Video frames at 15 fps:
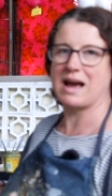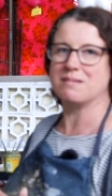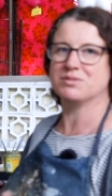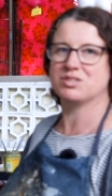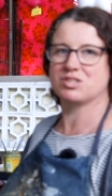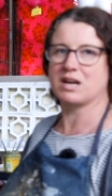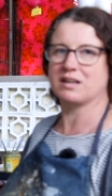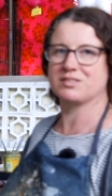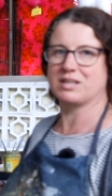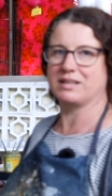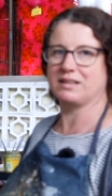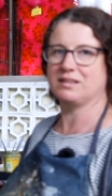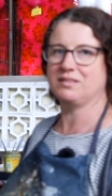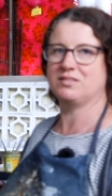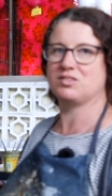abstract, I
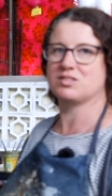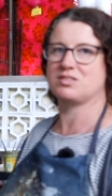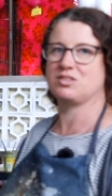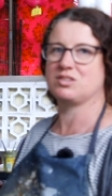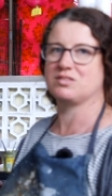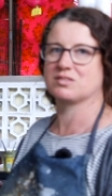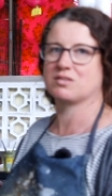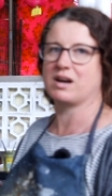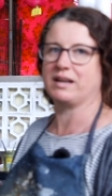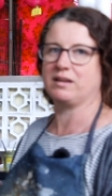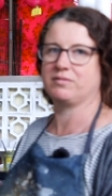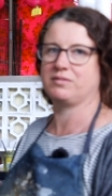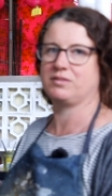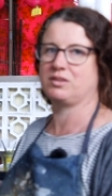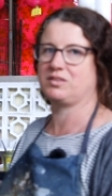guess, just used quite a
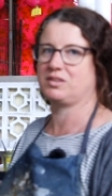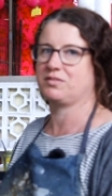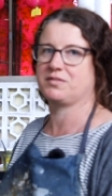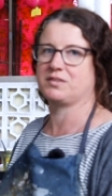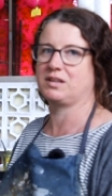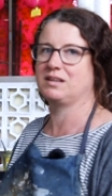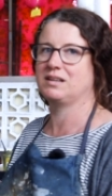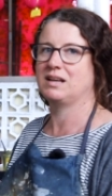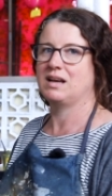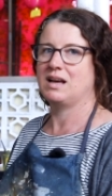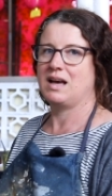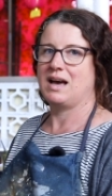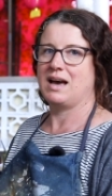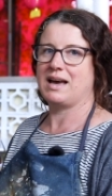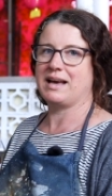few different
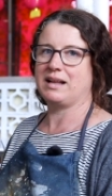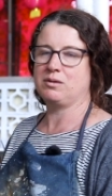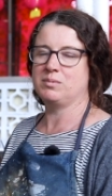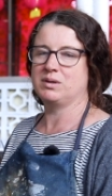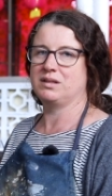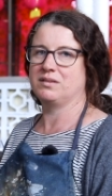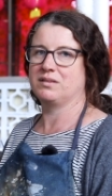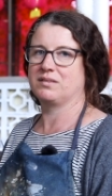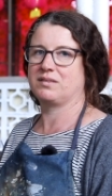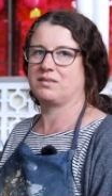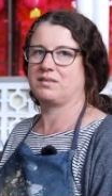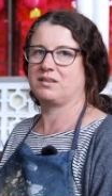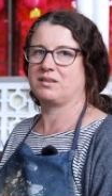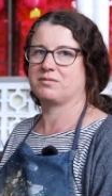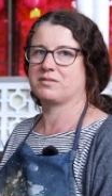
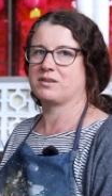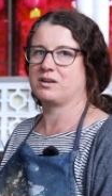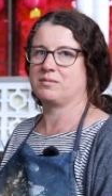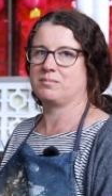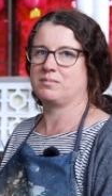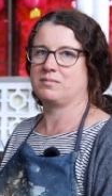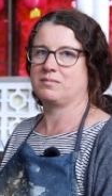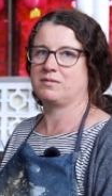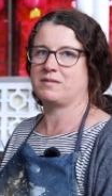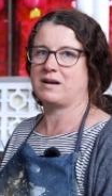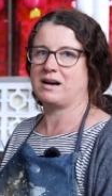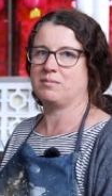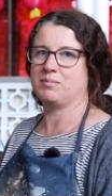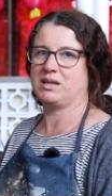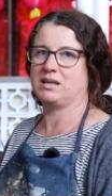elements from
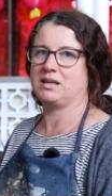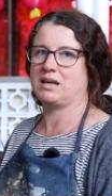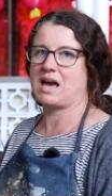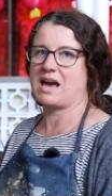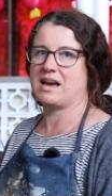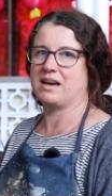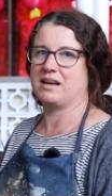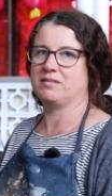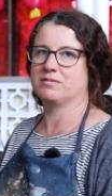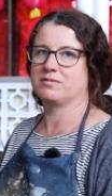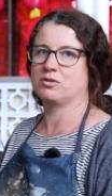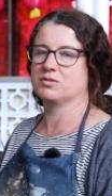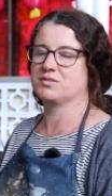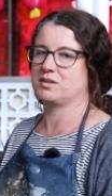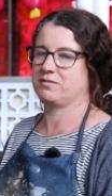farming and
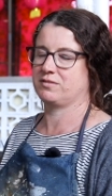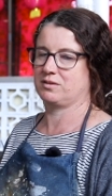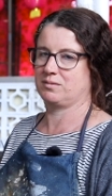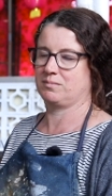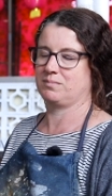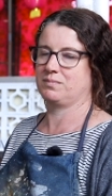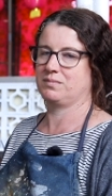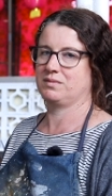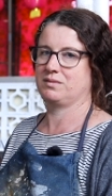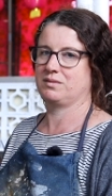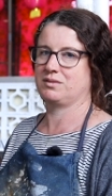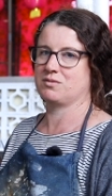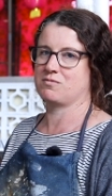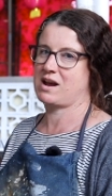also from the